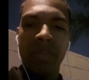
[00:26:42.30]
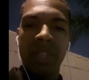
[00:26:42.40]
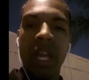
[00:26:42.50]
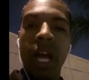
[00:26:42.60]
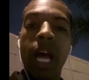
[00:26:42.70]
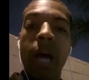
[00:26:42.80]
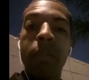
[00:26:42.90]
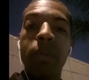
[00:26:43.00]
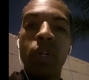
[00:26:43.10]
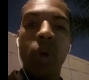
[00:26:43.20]

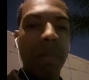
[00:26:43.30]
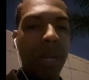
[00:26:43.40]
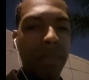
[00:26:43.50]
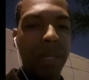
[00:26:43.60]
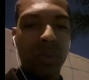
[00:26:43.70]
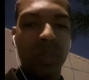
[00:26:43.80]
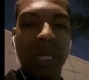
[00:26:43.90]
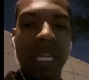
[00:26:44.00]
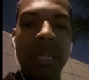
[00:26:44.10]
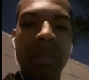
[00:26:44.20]
No, I'm not mixed with
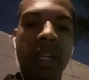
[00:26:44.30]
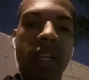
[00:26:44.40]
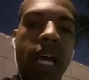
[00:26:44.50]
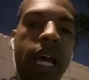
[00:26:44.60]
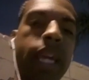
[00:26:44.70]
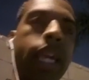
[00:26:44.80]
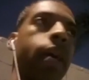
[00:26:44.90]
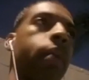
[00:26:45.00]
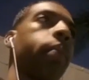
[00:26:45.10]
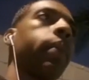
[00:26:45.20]
Bahamian. I
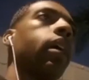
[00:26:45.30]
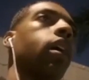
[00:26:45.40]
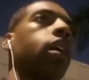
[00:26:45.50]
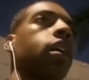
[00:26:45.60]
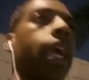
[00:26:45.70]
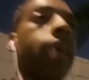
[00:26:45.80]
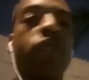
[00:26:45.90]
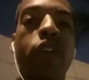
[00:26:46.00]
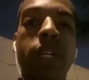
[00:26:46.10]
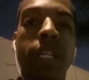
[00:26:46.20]
am Cape
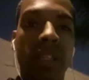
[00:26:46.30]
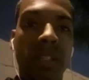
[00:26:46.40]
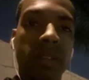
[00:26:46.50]
Verdean.